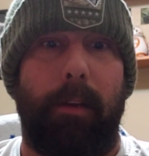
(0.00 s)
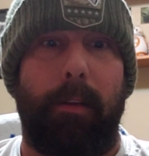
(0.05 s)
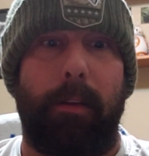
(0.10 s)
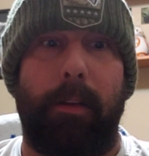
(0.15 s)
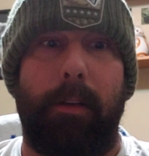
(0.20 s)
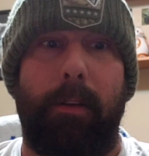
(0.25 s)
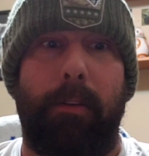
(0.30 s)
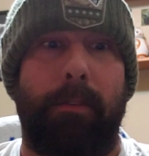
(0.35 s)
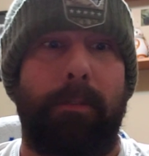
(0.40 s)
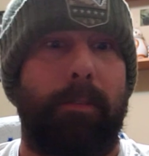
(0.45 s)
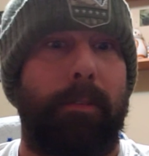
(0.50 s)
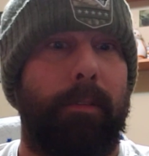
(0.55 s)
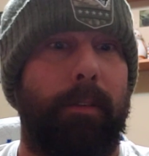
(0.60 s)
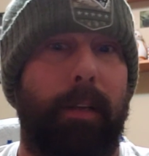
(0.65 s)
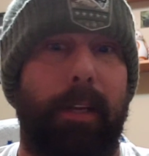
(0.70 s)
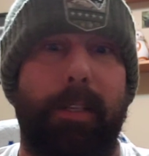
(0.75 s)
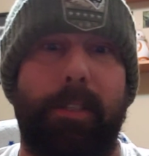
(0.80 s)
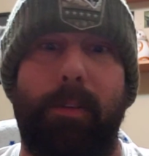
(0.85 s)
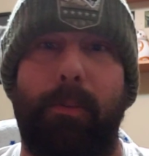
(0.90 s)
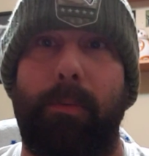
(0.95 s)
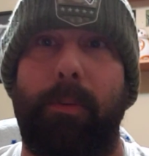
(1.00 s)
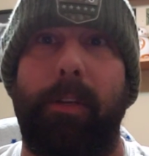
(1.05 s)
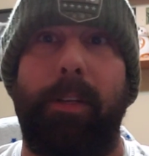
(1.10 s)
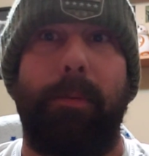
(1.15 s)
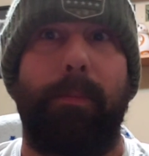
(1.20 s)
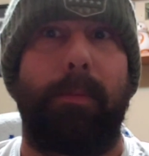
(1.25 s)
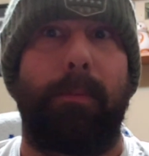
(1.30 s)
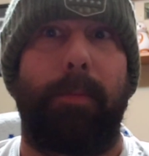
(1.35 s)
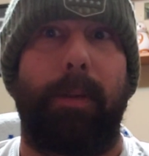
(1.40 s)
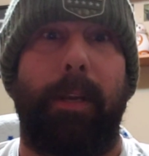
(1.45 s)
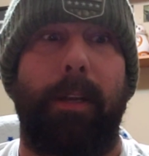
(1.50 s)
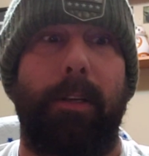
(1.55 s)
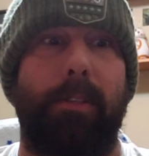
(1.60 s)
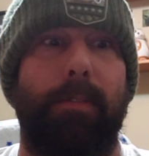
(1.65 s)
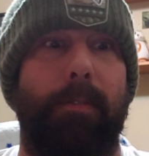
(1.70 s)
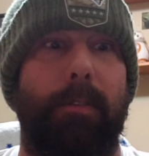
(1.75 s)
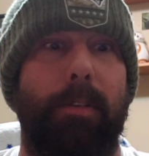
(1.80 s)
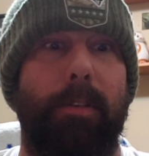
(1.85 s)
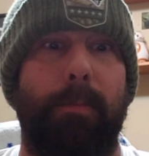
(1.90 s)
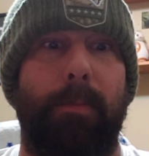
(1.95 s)
You know, like I said, we're human beings
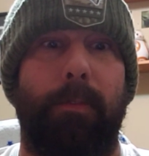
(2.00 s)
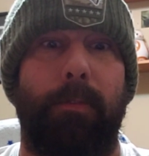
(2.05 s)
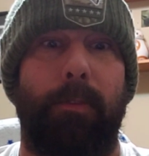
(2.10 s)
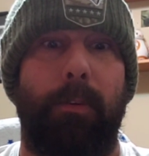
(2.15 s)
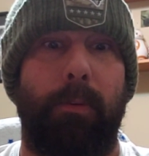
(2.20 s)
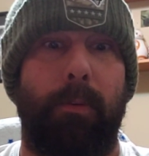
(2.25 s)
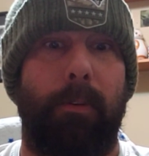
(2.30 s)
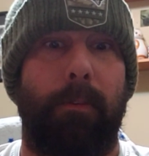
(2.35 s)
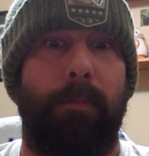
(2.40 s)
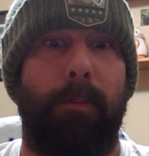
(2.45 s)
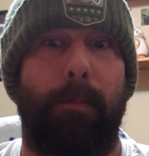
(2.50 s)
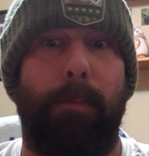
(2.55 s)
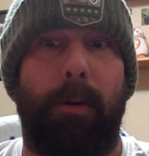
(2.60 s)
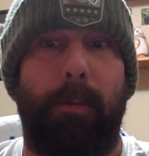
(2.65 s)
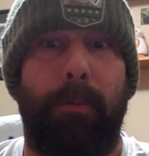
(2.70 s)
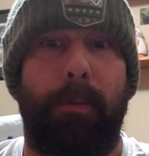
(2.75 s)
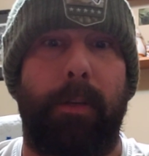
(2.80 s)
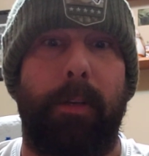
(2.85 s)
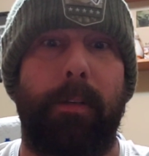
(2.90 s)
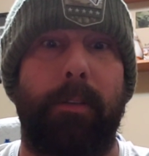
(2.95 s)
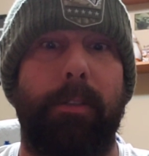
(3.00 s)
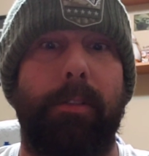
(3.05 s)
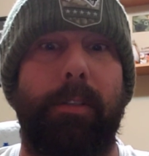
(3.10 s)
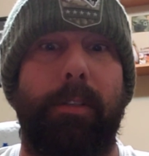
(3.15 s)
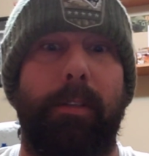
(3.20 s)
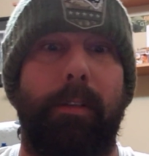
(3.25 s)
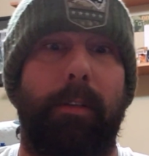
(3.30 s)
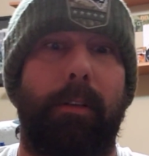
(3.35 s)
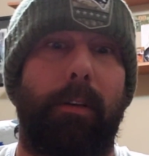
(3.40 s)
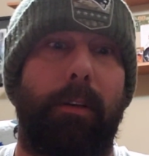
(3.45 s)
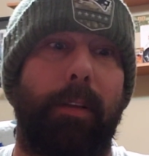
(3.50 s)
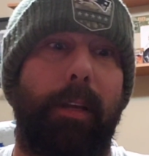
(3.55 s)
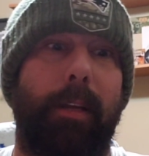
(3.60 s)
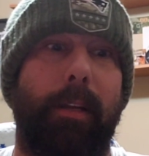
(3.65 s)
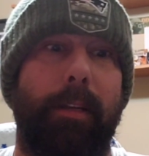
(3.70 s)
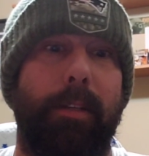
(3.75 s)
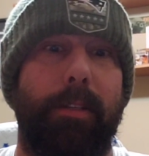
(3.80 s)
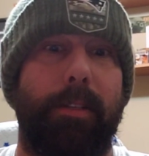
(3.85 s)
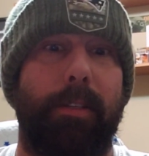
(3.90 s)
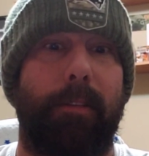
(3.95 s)
first before we're football players and all that
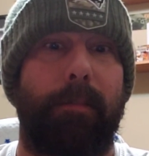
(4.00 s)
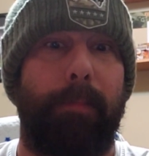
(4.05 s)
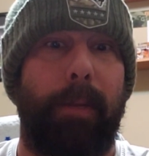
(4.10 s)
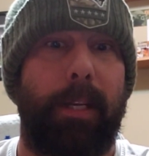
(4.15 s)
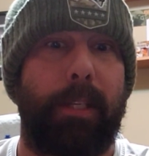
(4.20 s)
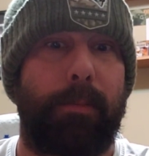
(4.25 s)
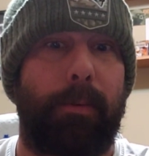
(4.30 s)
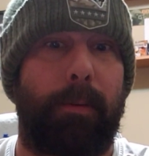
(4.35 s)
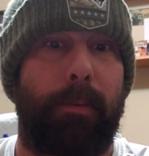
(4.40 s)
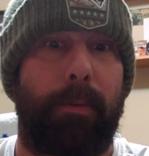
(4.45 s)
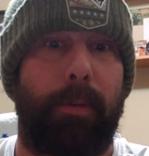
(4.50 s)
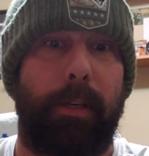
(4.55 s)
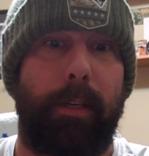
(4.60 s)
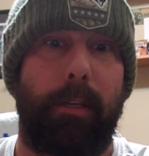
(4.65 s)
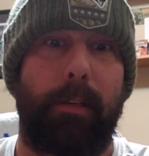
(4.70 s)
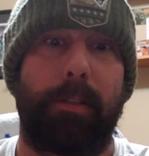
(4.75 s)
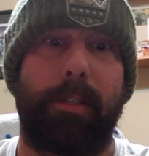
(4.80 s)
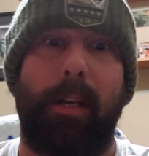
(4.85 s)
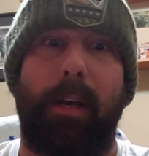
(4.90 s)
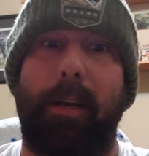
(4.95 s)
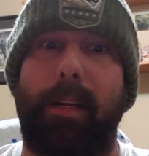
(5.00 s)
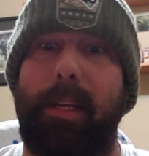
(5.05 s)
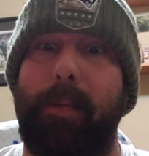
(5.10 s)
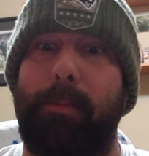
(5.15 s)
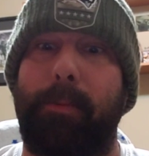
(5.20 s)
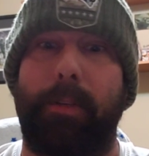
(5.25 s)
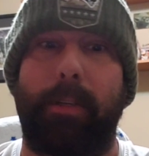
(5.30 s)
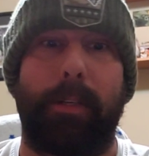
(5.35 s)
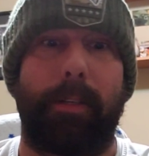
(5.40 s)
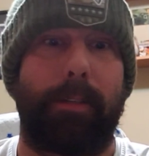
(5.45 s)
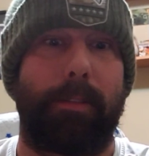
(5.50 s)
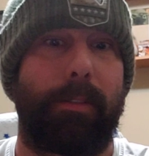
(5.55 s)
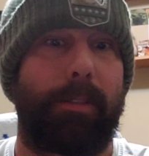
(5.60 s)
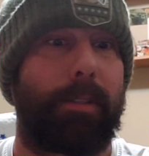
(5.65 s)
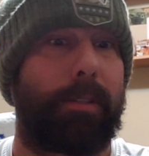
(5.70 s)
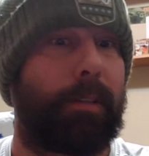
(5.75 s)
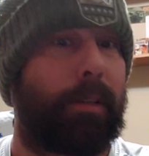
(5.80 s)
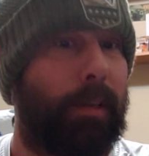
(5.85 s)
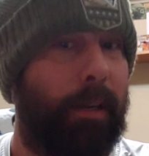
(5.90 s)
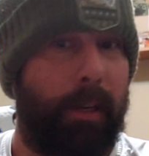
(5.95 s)
kind of stuff. Baseball players, hockey
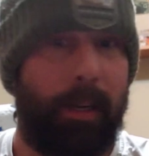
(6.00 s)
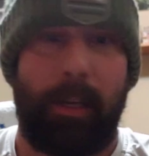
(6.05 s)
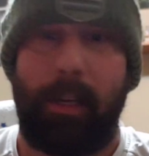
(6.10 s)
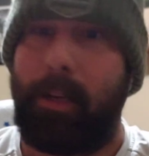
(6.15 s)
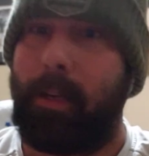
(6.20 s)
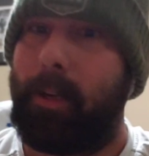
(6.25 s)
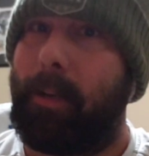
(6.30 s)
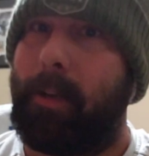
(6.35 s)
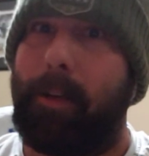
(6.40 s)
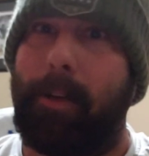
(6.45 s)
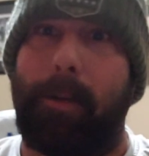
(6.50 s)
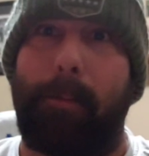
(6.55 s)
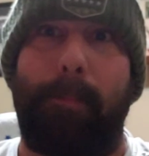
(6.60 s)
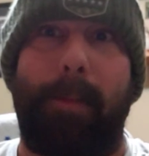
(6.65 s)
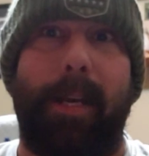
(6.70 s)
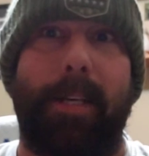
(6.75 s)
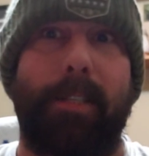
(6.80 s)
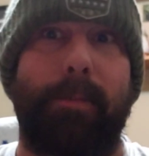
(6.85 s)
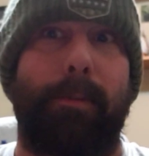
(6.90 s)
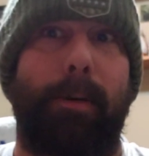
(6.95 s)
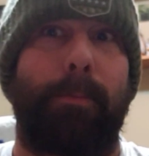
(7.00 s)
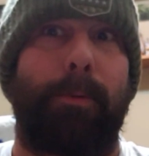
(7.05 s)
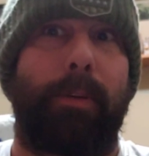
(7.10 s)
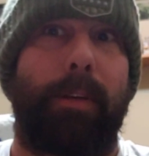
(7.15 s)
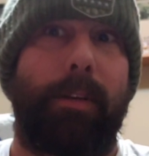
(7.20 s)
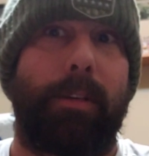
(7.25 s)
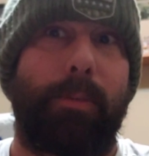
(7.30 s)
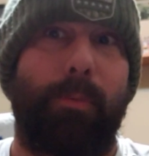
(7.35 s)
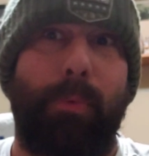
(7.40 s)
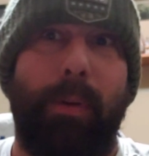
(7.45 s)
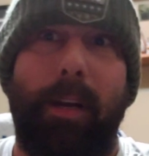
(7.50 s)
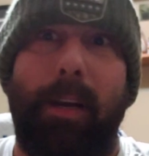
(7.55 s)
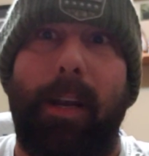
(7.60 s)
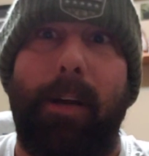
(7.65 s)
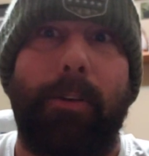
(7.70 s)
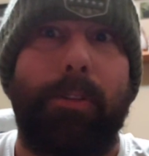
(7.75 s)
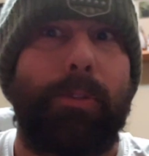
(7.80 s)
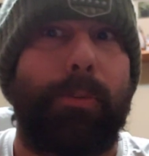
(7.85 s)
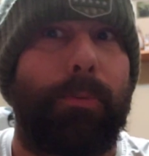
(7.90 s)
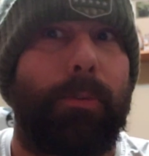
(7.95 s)
players, basketball players,
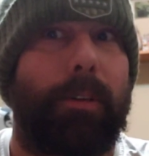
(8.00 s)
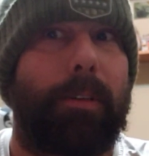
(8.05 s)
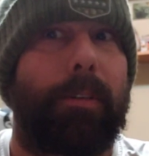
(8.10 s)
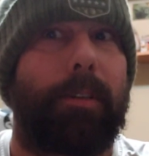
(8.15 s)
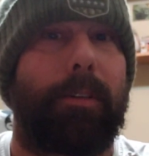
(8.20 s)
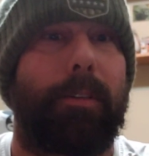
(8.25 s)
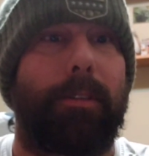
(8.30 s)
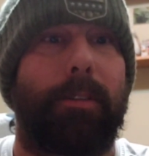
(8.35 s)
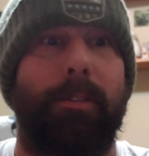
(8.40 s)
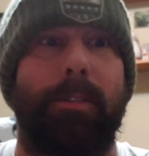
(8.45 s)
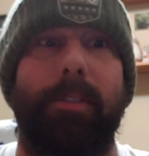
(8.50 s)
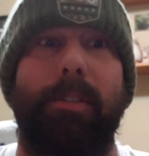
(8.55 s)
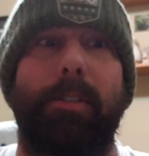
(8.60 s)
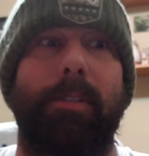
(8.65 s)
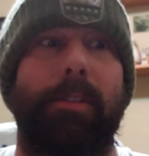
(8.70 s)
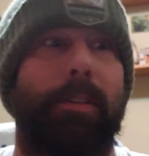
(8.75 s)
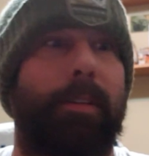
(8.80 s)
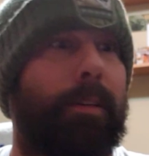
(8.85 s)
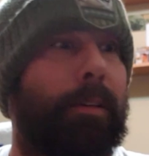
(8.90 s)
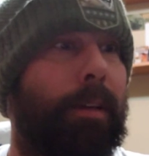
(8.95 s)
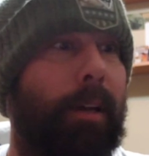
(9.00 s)
warehouse workers,